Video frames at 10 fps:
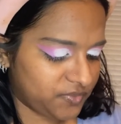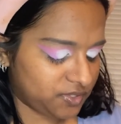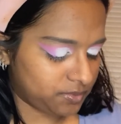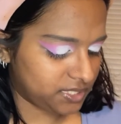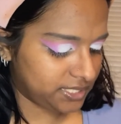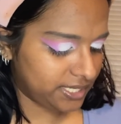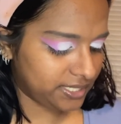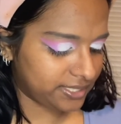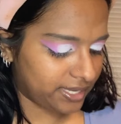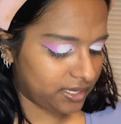So I'm just taking
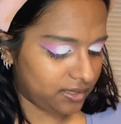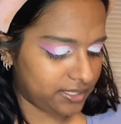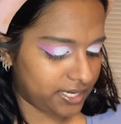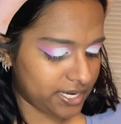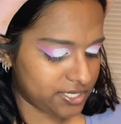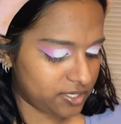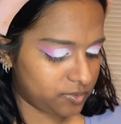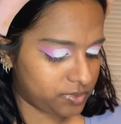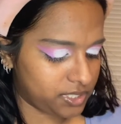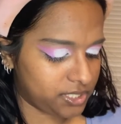that on an eyeshadow
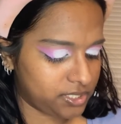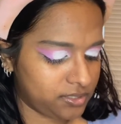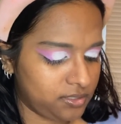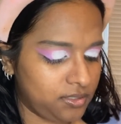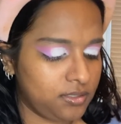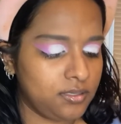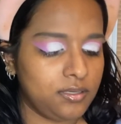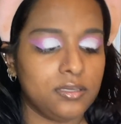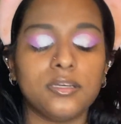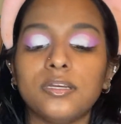brush,
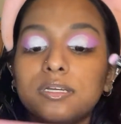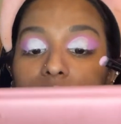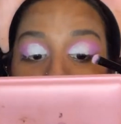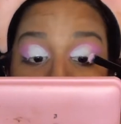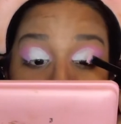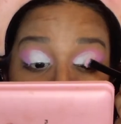and I'm just going to